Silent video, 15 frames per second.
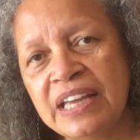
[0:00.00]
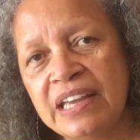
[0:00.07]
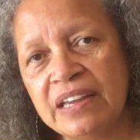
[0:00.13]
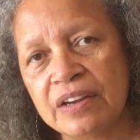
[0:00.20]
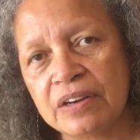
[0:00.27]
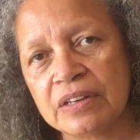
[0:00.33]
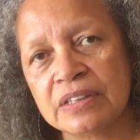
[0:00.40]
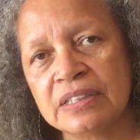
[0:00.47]

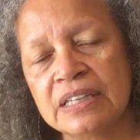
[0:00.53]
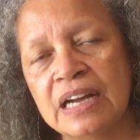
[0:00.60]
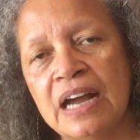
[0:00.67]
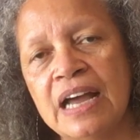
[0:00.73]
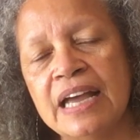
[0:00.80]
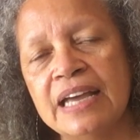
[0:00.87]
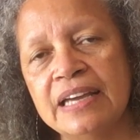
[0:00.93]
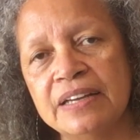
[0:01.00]
here
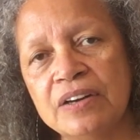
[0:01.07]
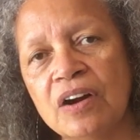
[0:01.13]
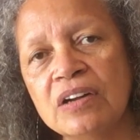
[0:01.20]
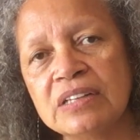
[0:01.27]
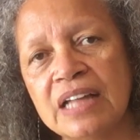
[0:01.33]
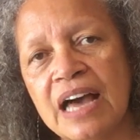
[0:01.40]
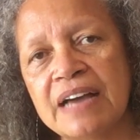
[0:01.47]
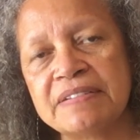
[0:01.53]
in our
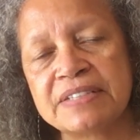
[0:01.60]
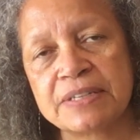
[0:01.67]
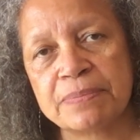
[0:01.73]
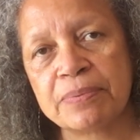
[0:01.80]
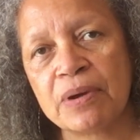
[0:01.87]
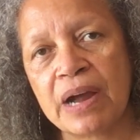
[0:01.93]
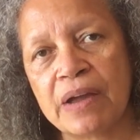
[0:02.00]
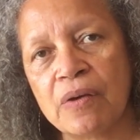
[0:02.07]
lives a
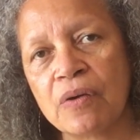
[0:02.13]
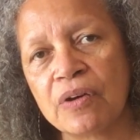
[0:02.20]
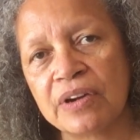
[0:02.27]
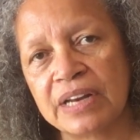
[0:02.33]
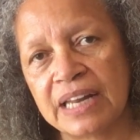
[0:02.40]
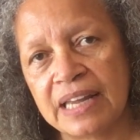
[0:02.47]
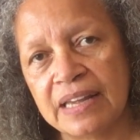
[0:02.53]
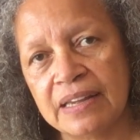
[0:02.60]

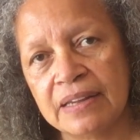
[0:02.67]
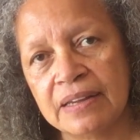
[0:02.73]
priority.